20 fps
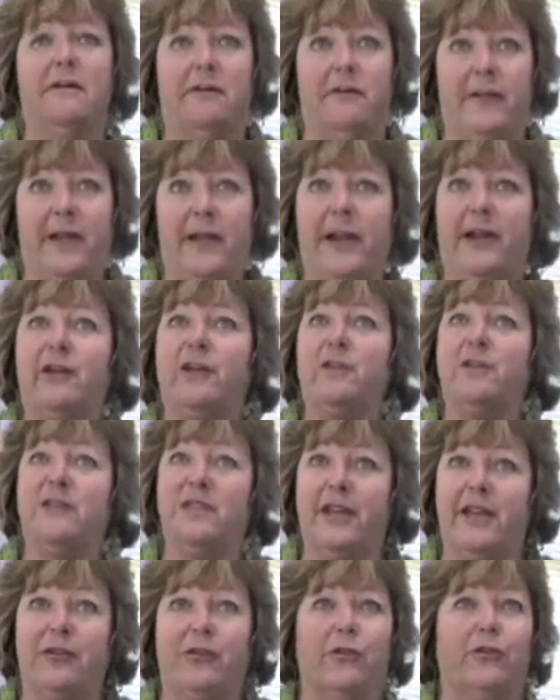Then I could
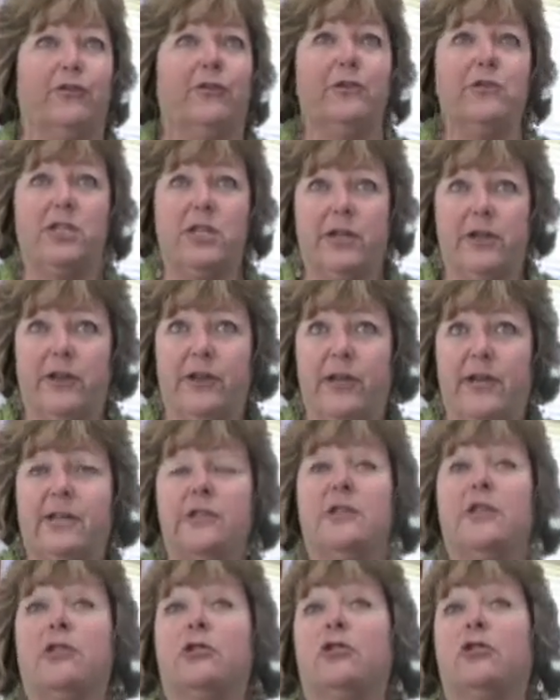send her the
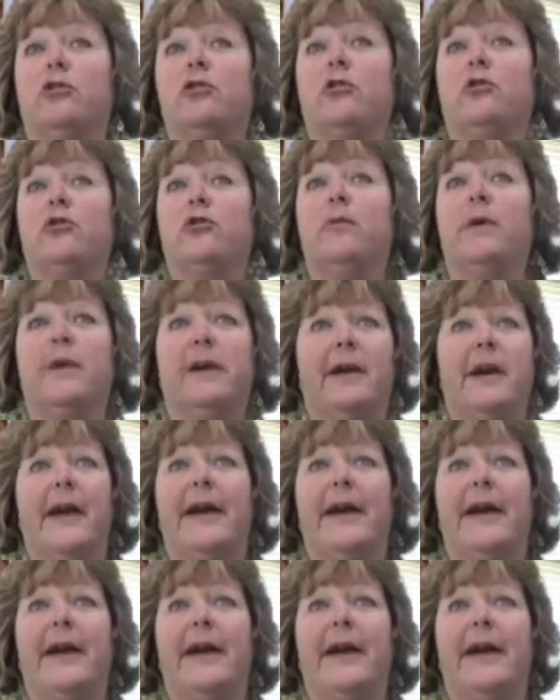giclées in a tube,